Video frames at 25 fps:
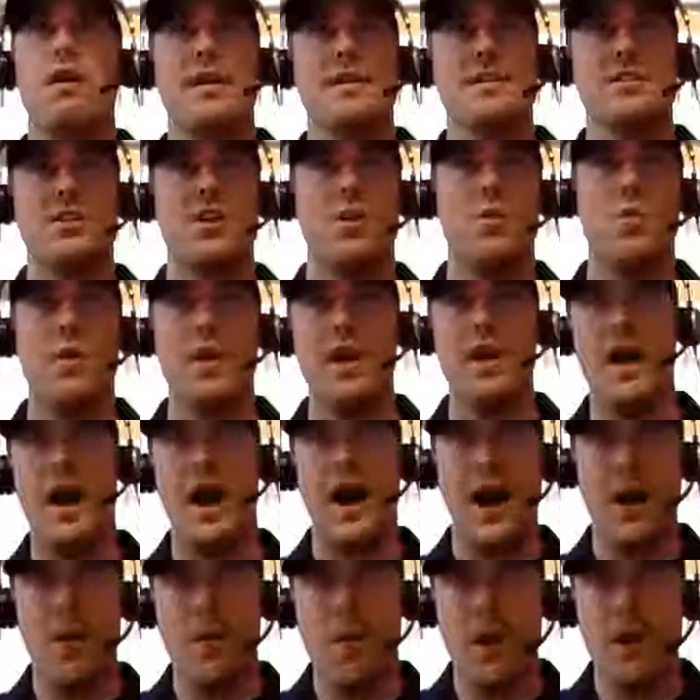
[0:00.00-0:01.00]
And so we
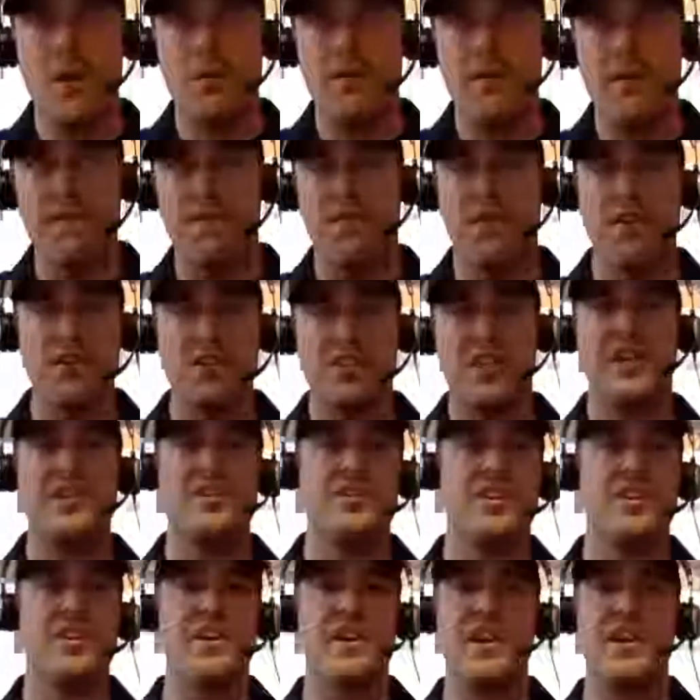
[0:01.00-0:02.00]
I want to reverse
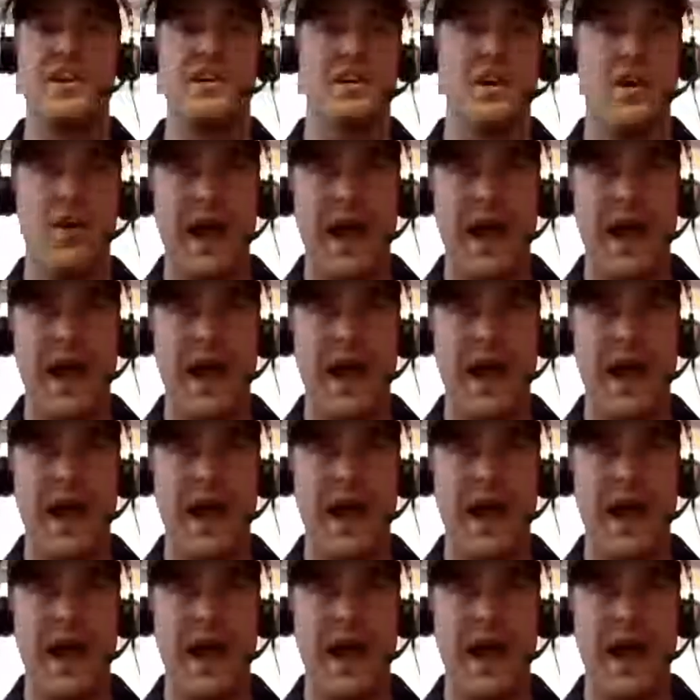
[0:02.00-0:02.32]
engineer and go,